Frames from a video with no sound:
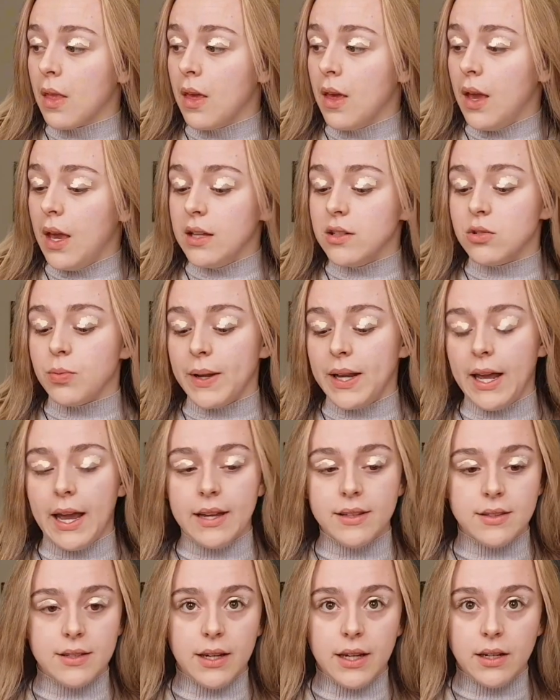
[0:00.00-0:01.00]
in
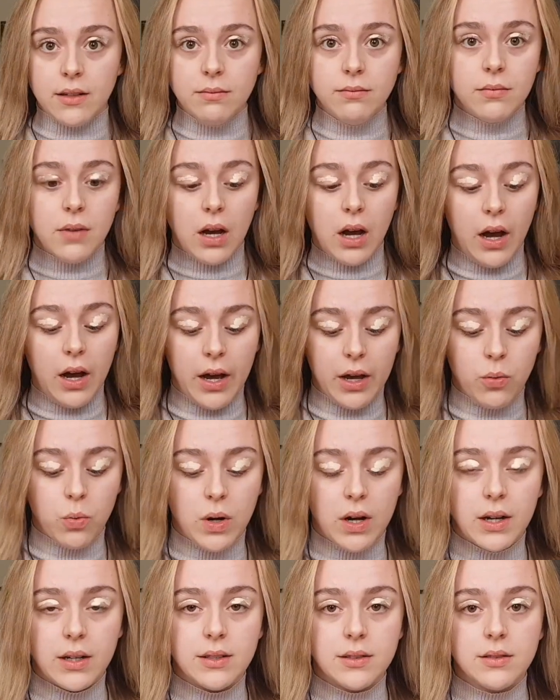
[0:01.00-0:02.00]
2018, I
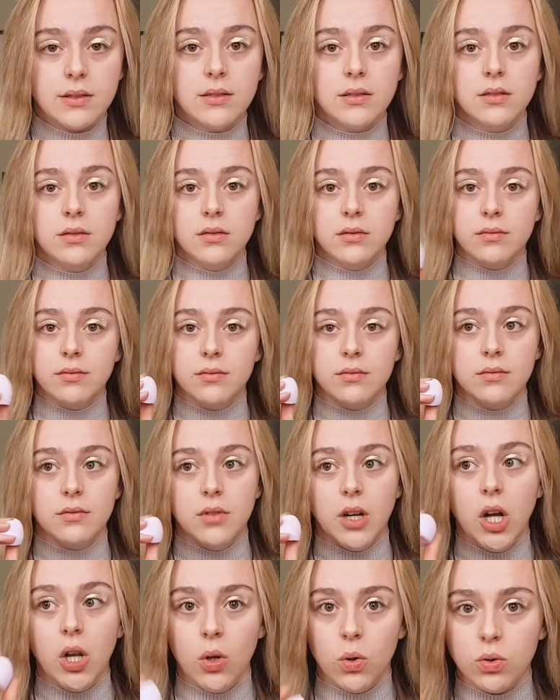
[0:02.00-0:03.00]
was
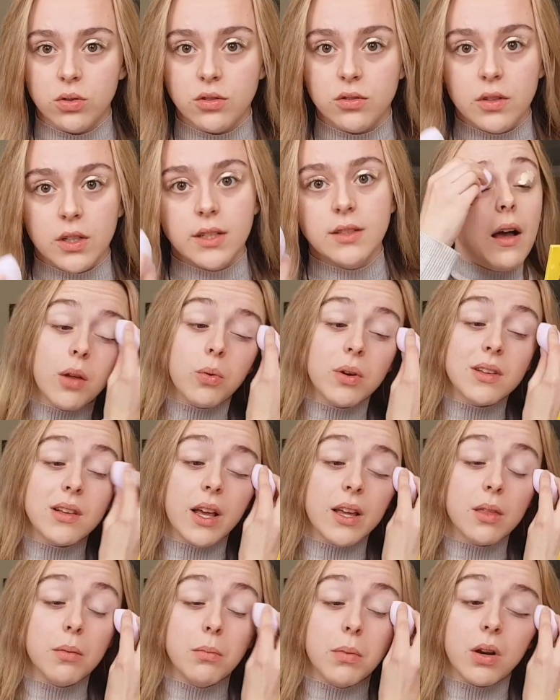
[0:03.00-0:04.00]
a law student. It was
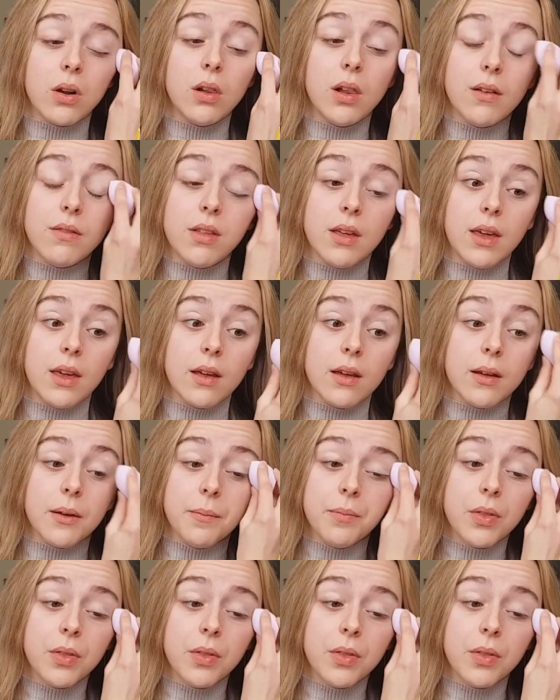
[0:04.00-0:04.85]
like the middle of the year,